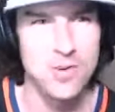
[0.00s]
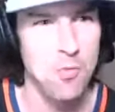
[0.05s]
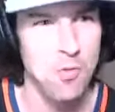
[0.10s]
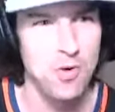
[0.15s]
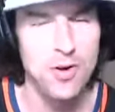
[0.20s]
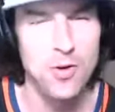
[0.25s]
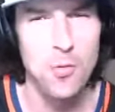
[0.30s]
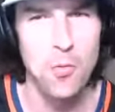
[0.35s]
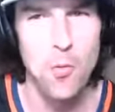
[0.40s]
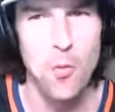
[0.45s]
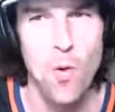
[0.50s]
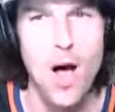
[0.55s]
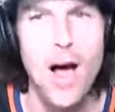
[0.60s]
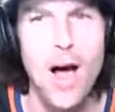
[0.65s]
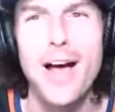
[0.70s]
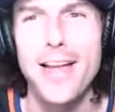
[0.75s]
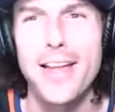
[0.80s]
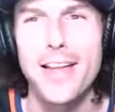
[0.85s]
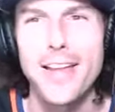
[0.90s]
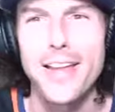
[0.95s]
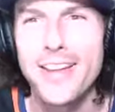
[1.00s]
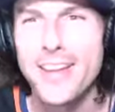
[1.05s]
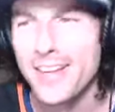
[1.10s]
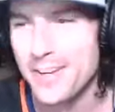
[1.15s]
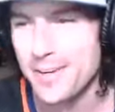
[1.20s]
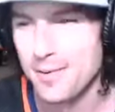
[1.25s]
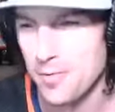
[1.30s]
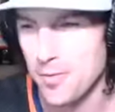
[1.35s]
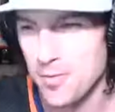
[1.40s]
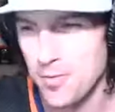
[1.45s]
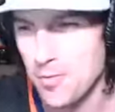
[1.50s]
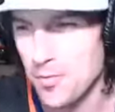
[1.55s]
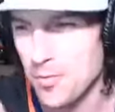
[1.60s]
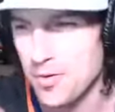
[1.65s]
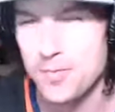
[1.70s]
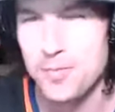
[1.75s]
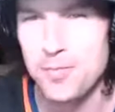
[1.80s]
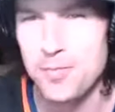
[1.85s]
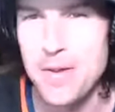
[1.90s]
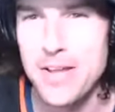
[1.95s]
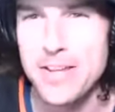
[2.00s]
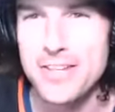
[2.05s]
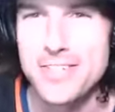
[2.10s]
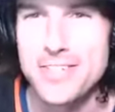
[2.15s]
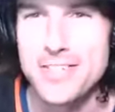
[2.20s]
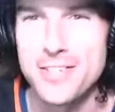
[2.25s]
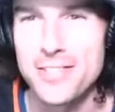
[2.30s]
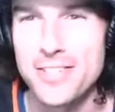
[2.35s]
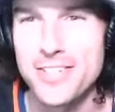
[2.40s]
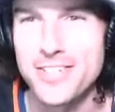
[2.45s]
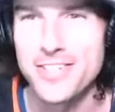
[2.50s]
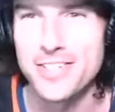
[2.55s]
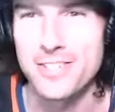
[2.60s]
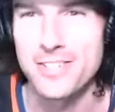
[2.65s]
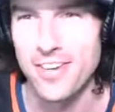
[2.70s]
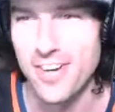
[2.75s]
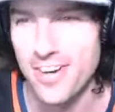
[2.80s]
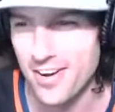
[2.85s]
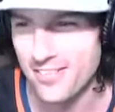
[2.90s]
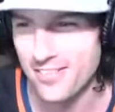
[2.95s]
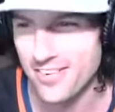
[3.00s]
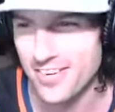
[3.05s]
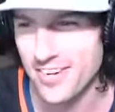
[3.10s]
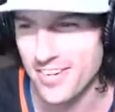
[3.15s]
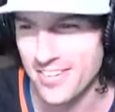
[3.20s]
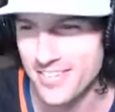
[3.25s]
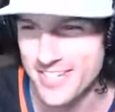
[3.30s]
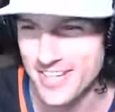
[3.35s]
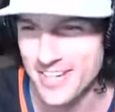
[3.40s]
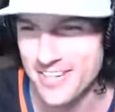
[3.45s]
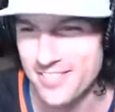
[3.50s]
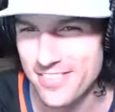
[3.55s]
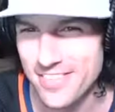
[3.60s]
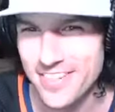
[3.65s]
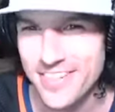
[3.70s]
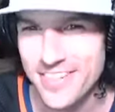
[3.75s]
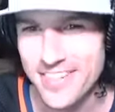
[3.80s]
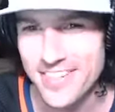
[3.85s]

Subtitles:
I wonder why we're best suited to recover here, Dave.